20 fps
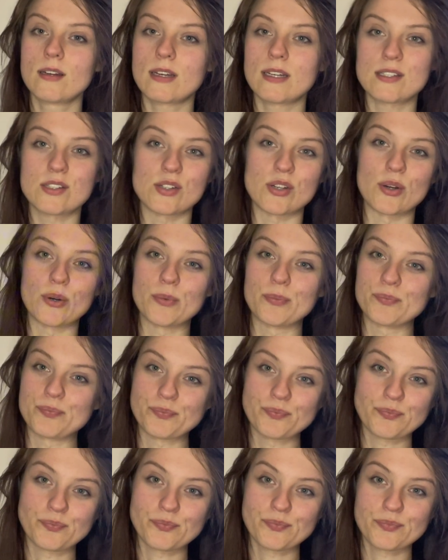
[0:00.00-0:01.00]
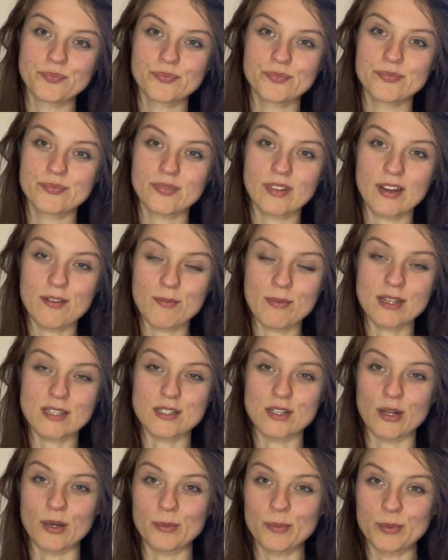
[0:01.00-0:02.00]
I don't know. I've
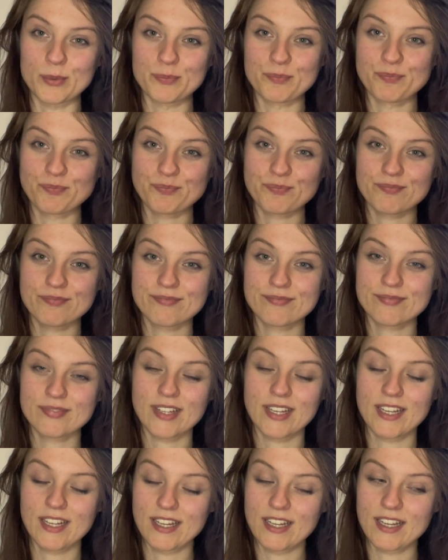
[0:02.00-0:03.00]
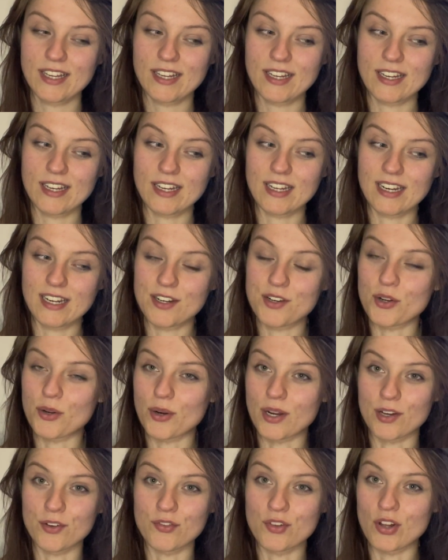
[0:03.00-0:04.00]
messed up, and I
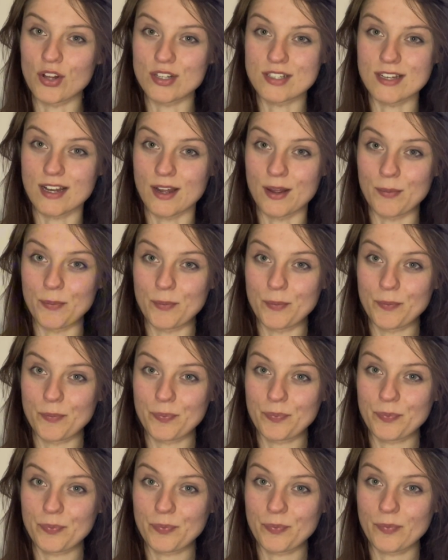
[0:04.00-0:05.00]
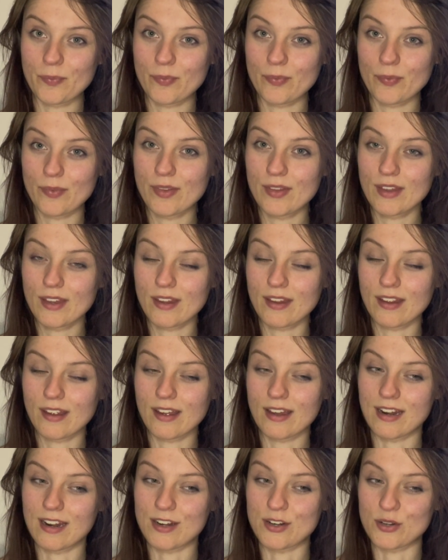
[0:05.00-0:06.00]
don't have a lot of time,
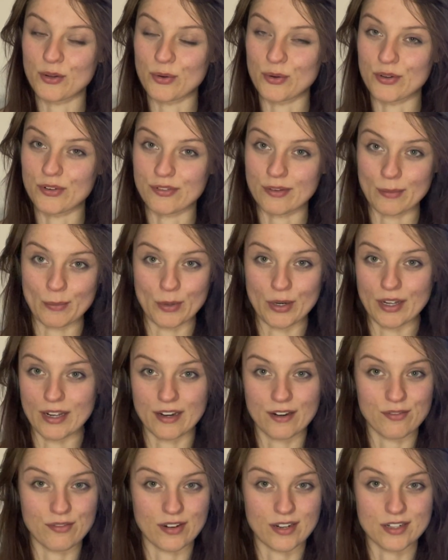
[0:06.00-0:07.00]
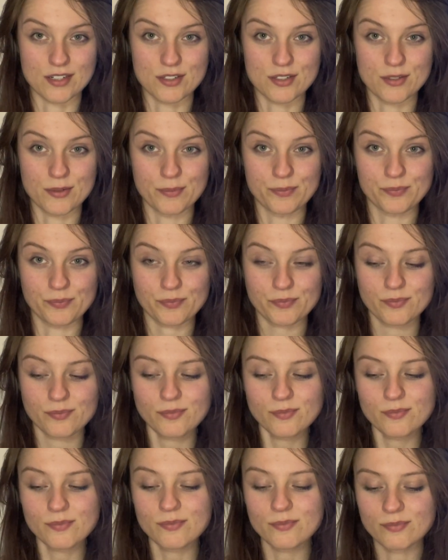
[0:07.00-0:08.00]
and I don't know if I'm going to get it finished.
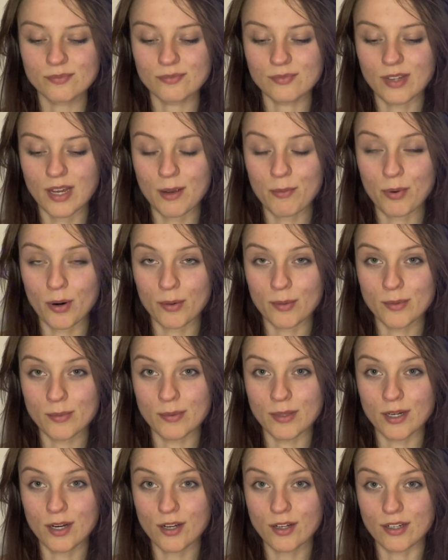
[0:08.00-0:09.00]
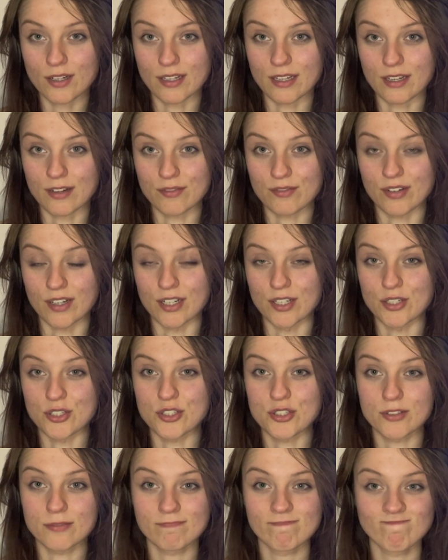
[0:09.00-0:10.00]
I'm probably not going to get it finished,